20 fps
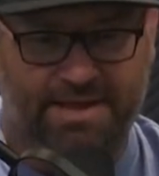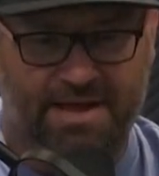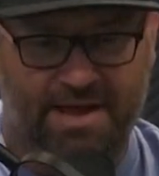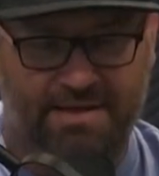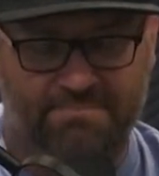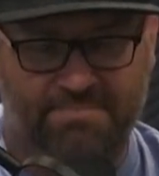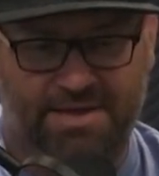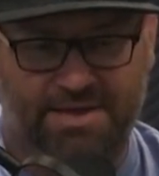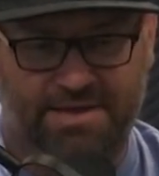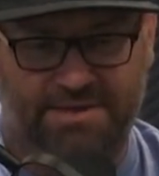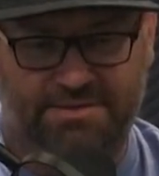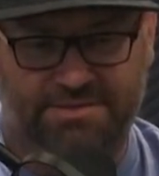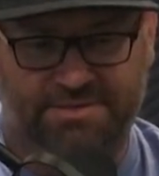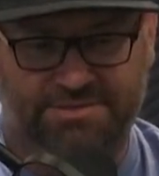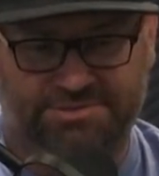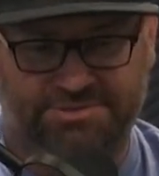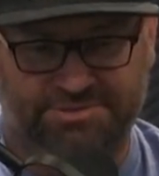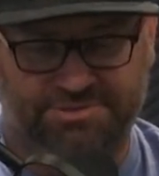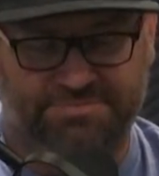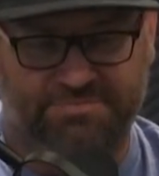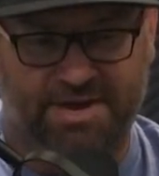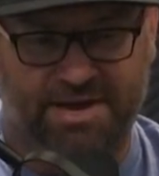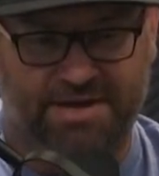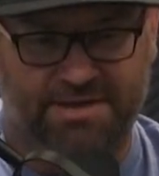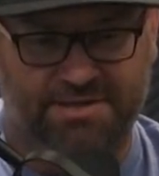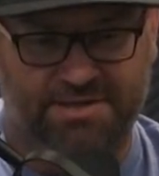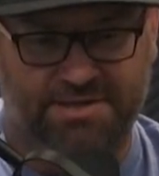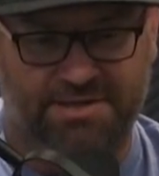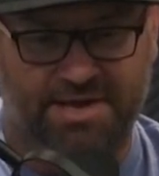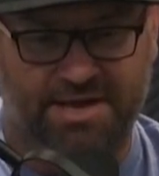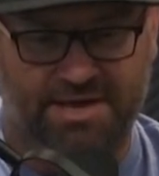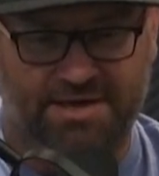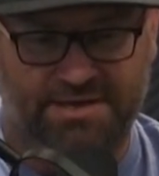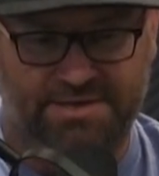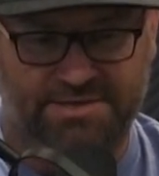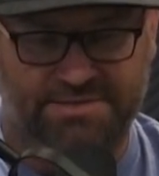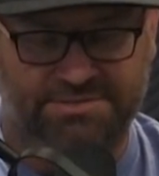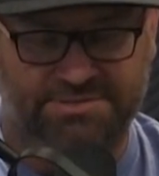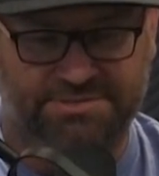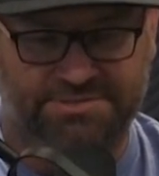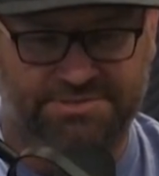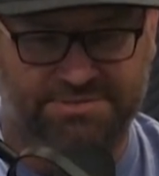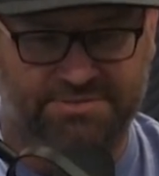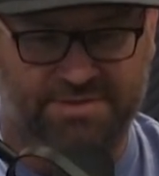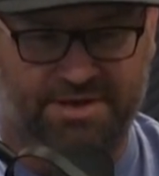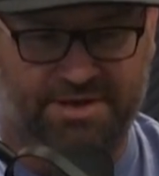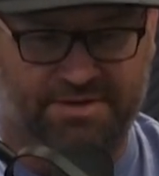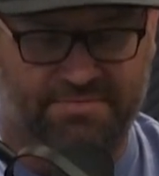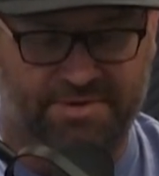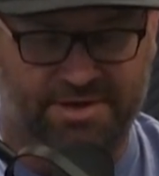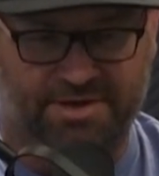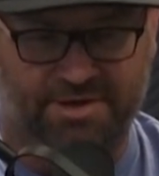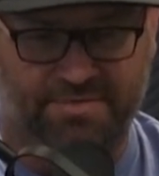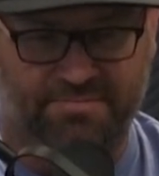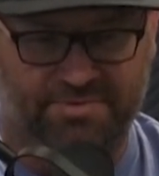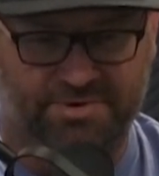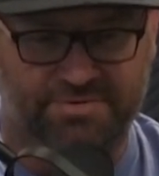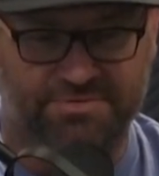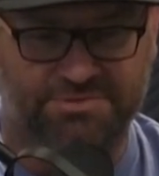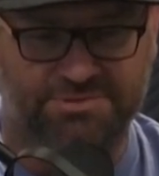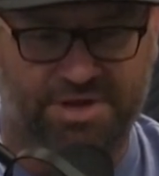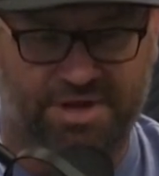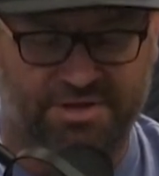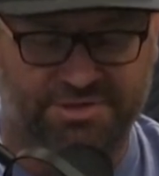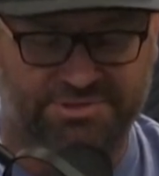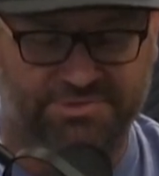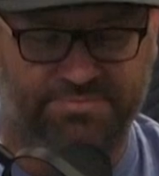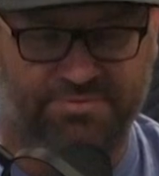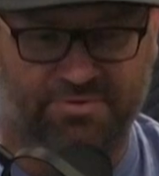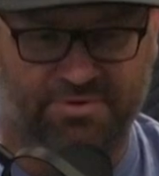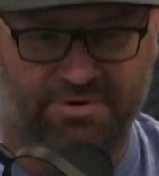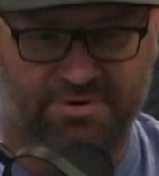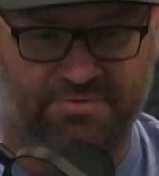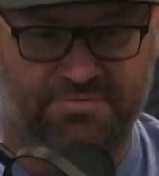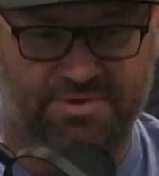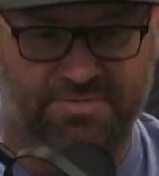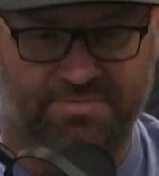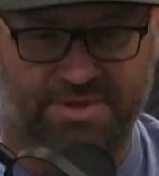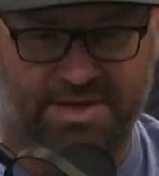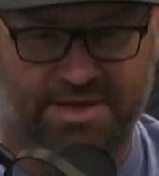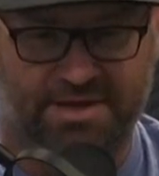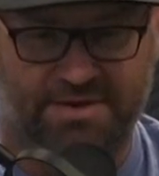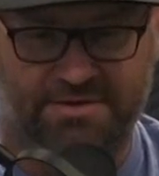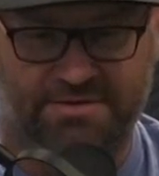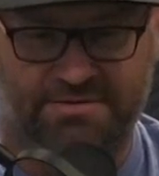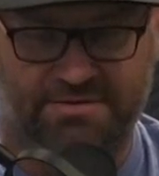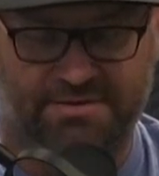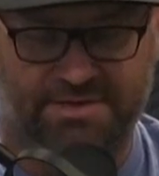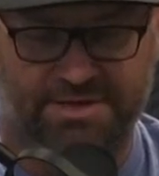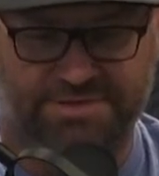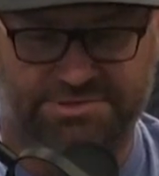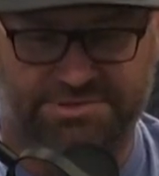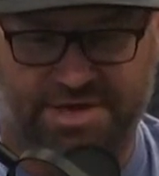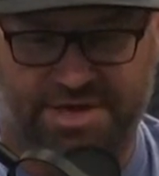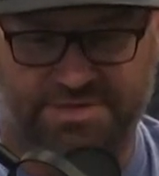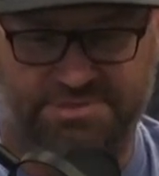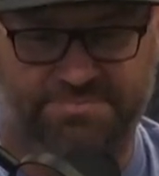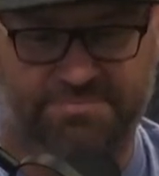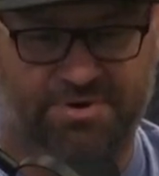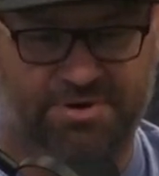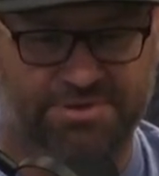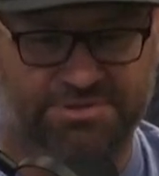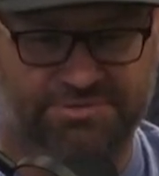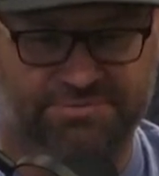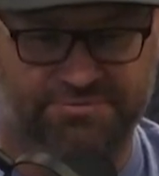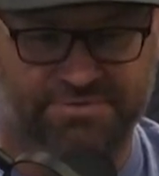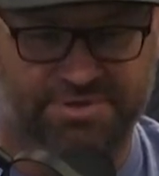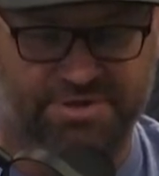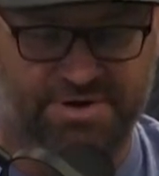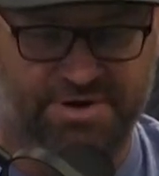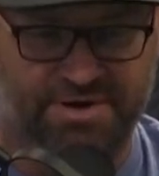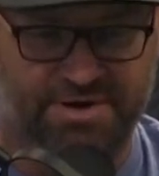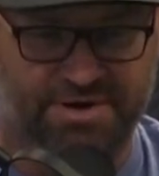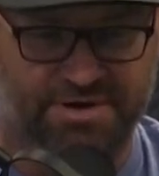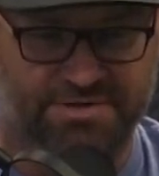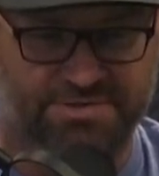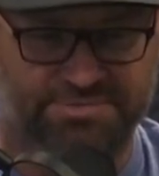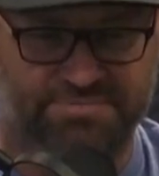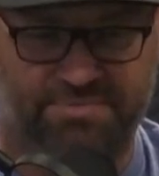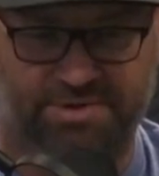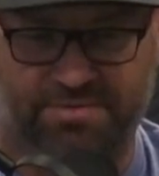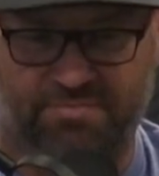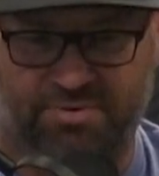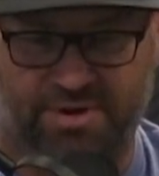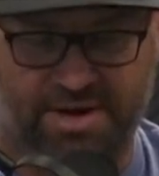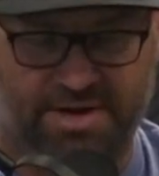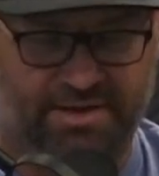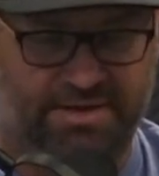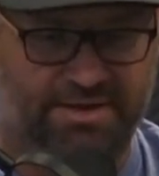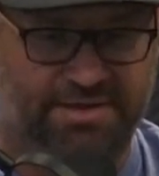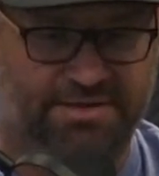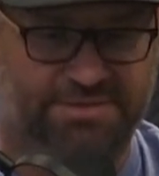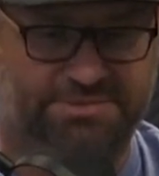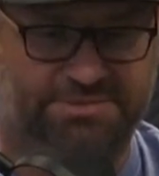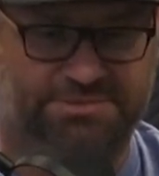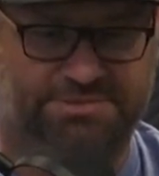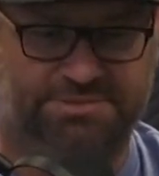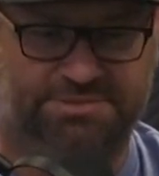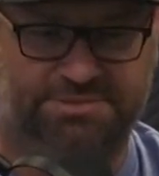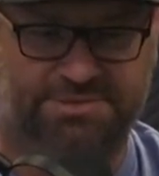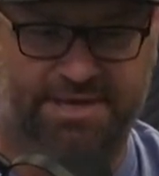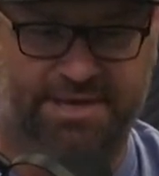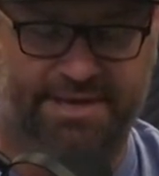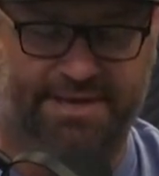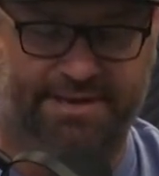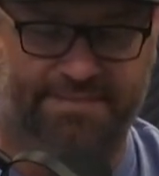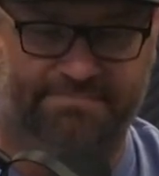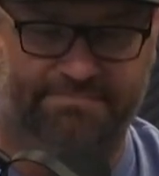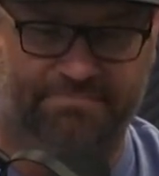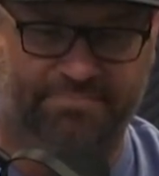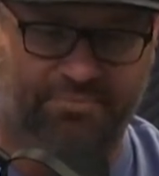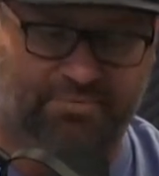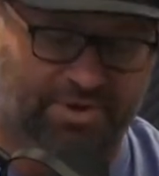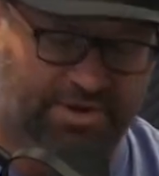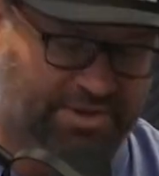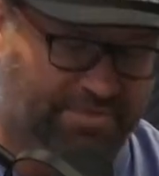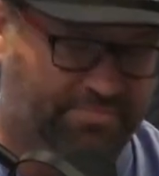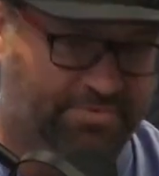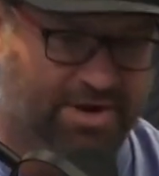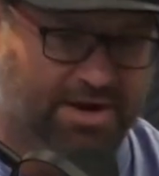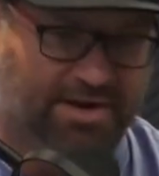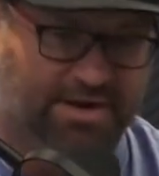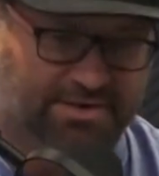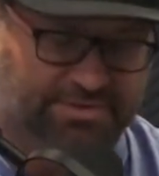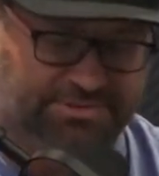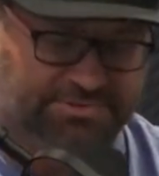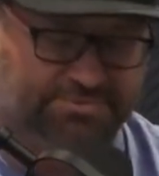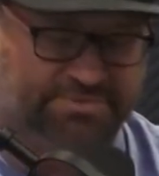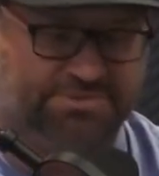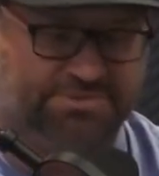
this was back in the 90s. My company was Hall Sport. We made exhaust parts for the cars, big brake kits. One of the products